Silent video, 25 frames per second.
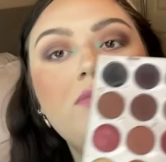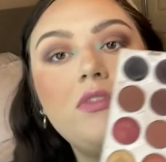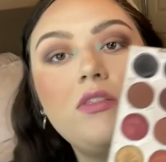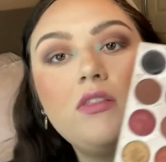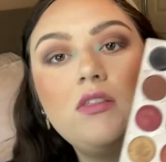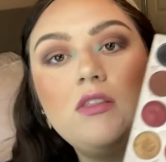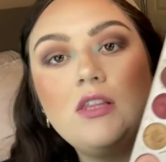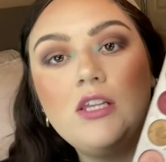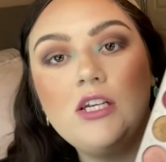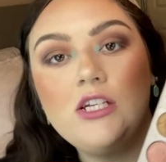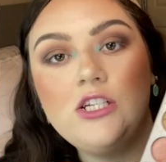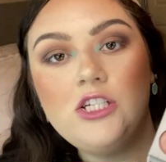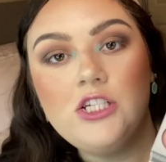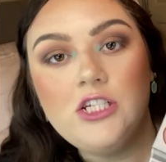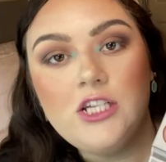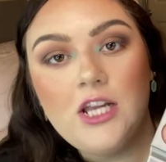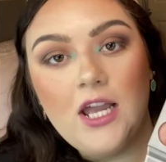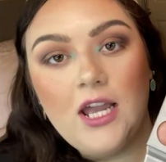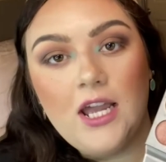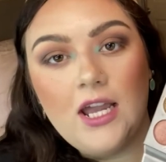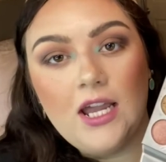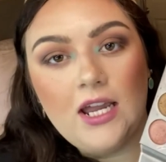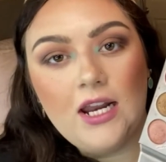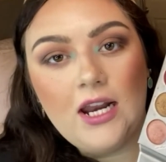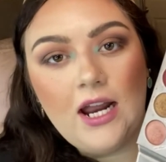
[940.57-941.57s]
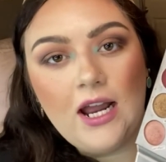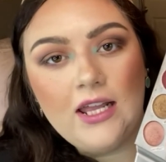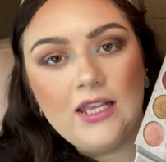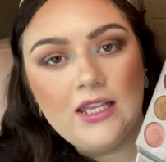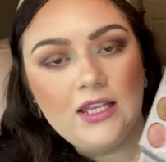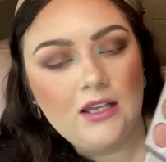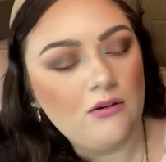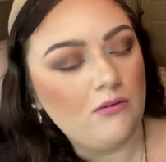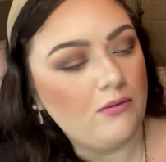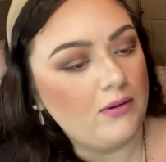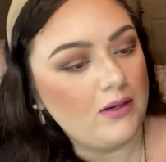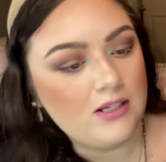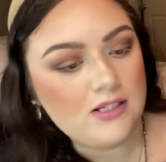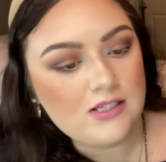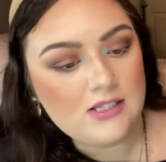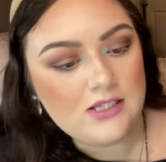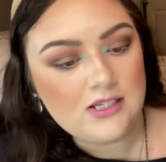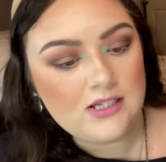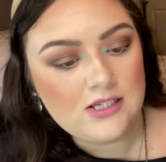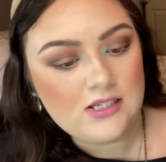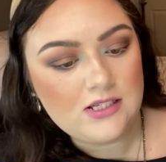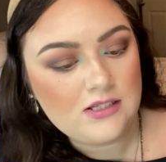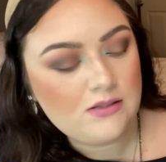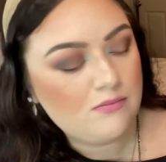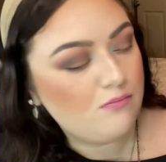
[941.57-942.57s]
the shade, I think, what is
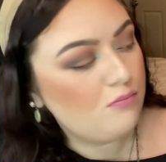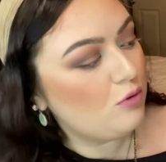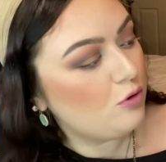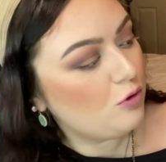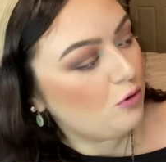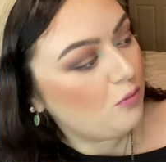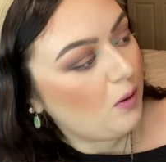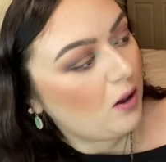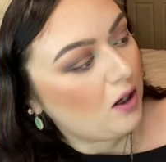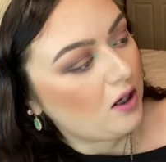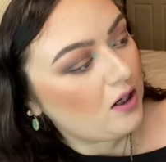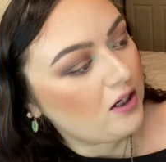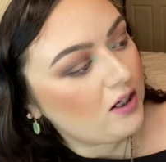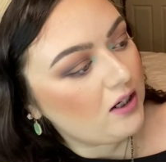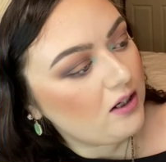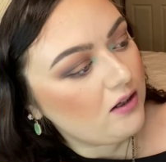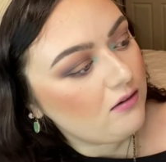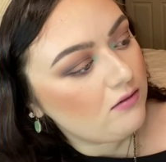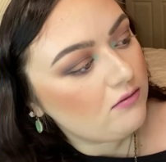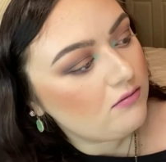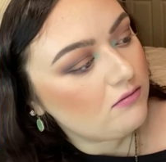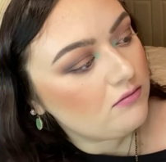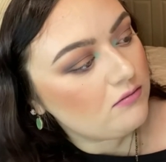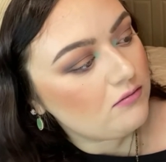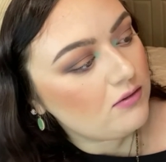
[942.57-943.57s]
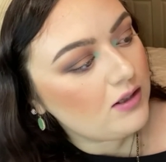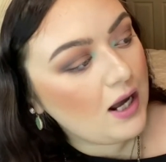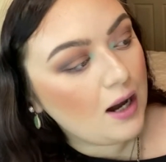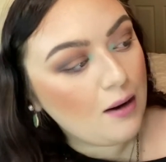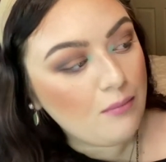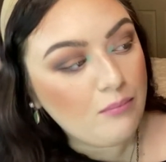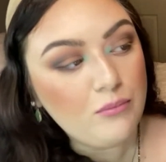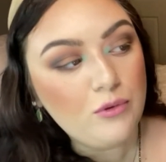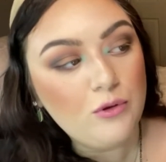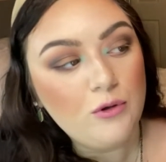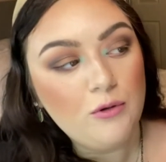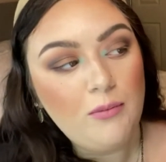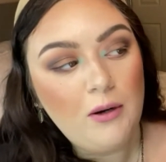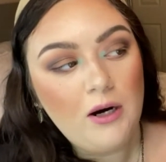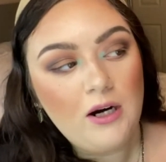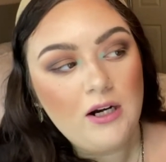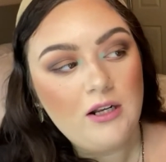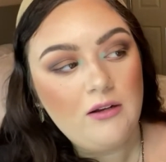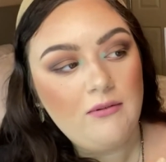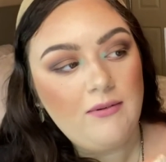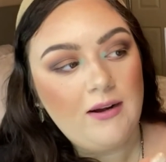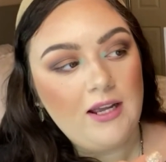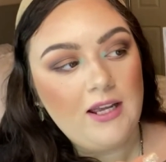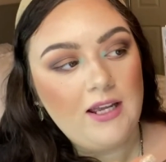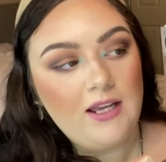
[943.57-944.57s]
this? Pool Party? Yeah, Pool
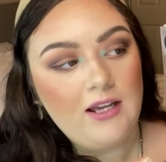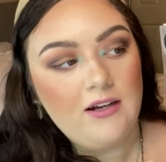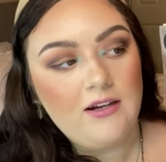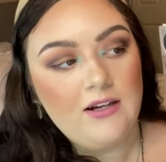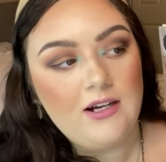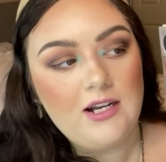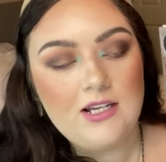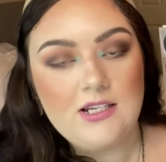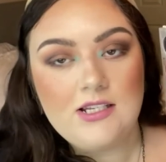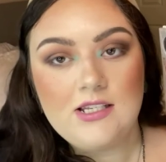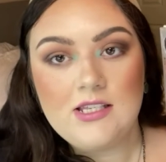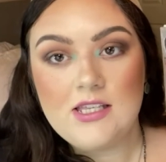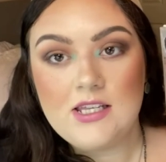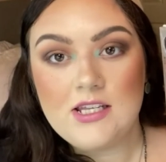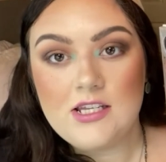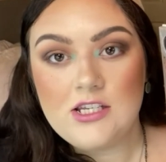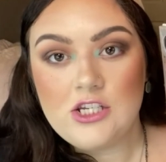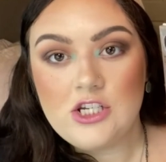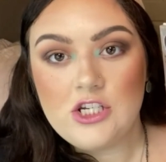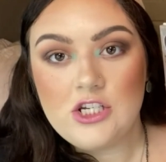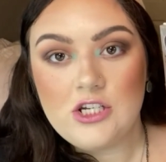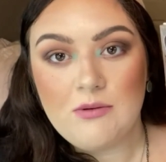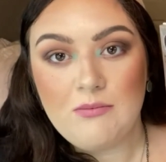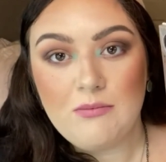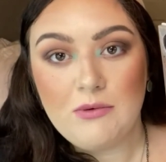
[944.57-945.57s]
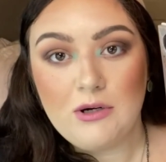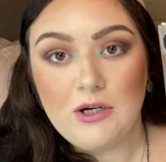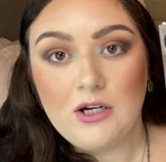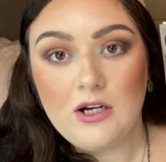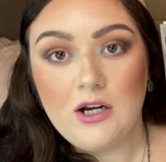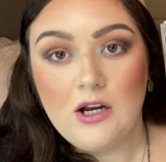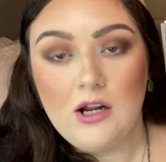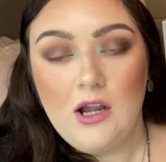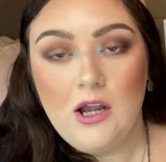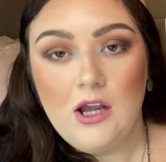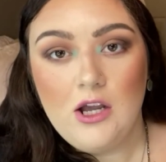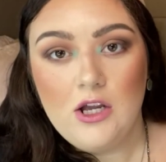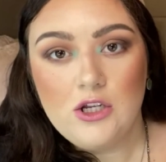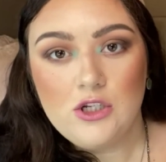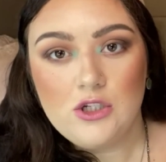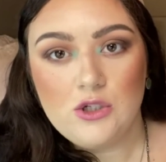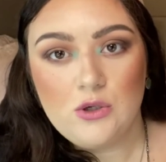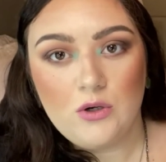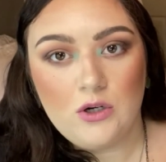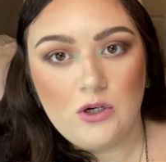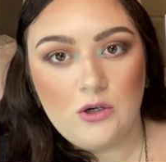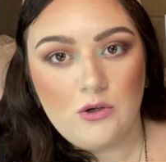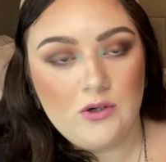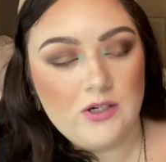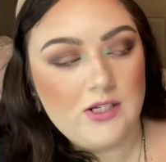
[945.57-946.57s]
Party right here. It's this shimmer
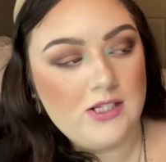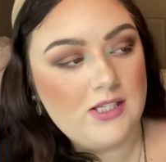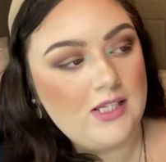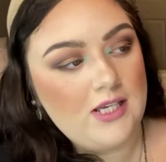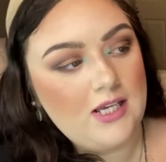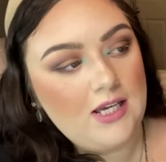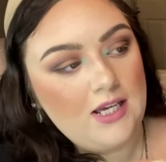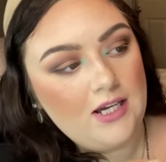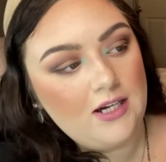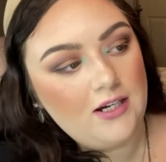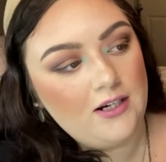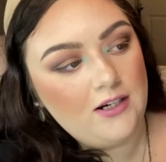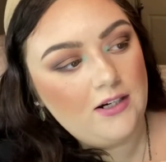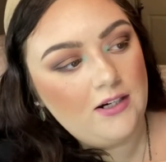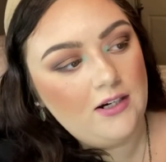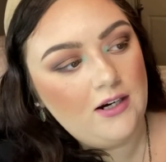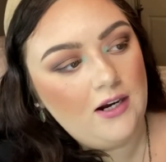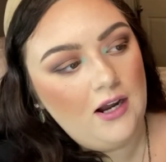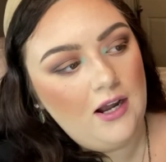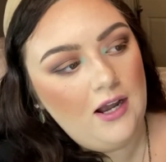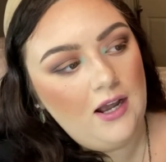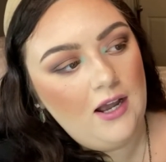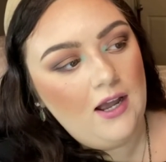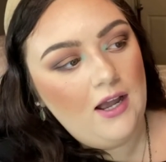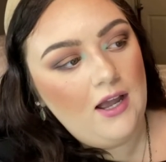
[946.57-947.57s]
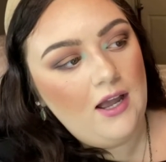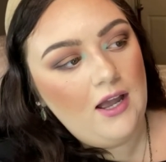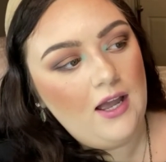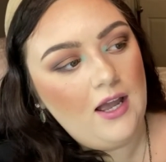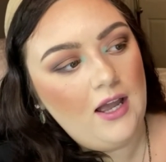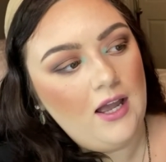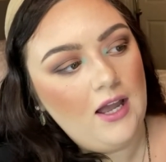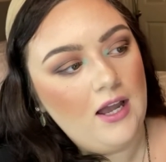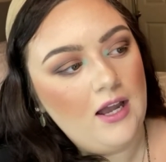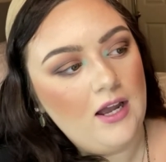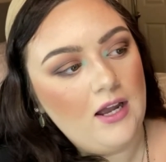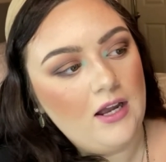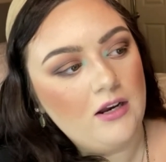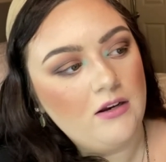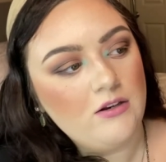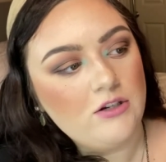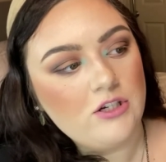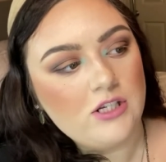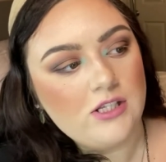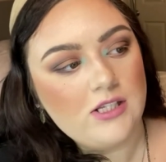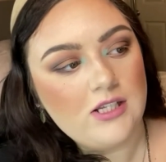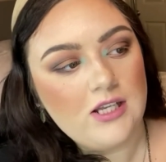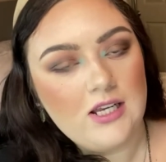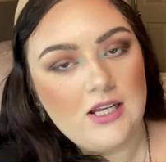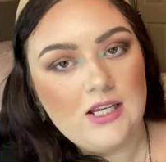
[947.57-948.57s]
turquoise here, and
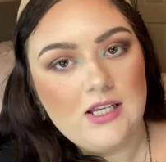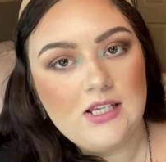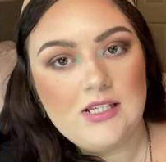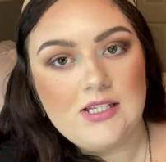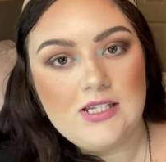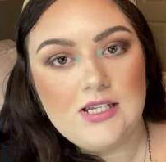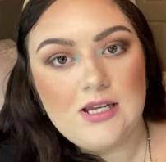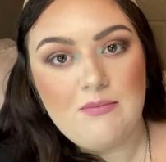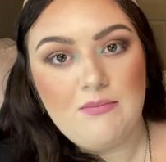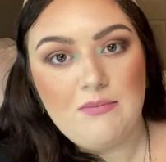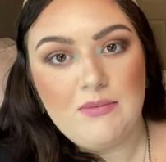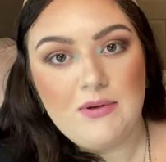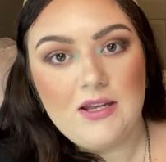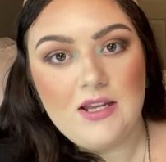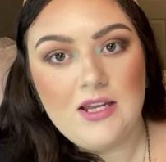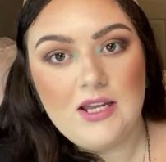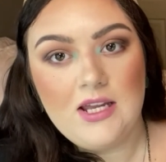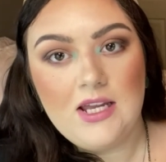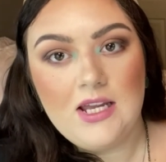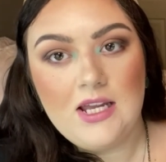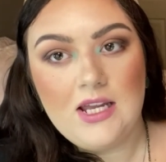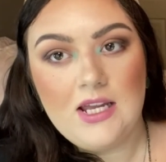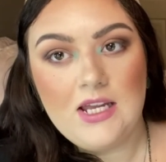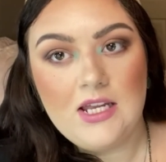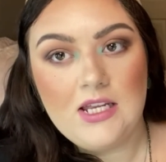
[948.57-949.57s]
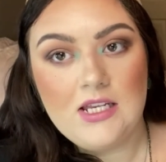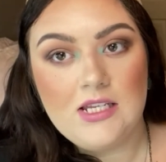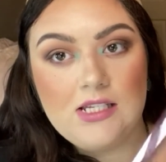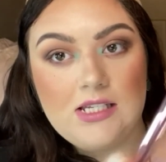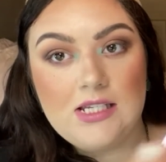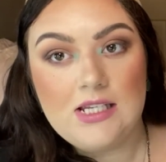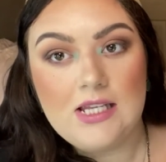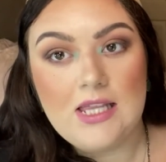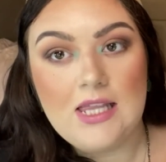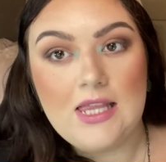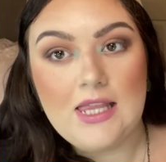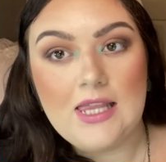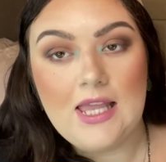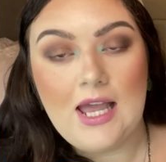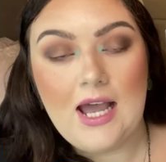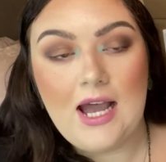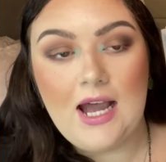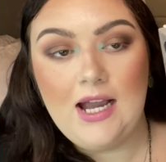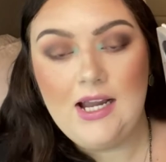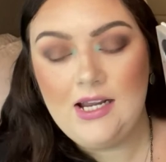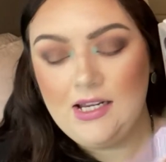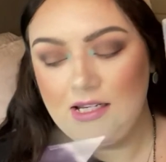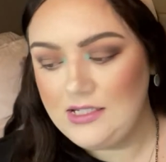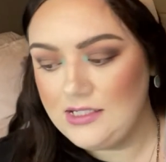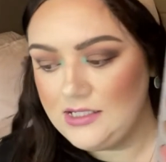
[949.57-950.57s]
just gonna dip into
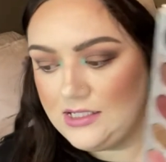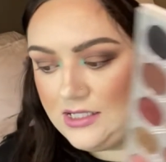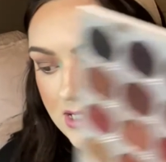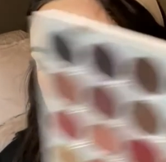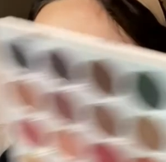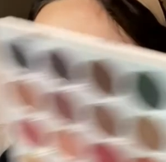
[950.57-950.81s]
that.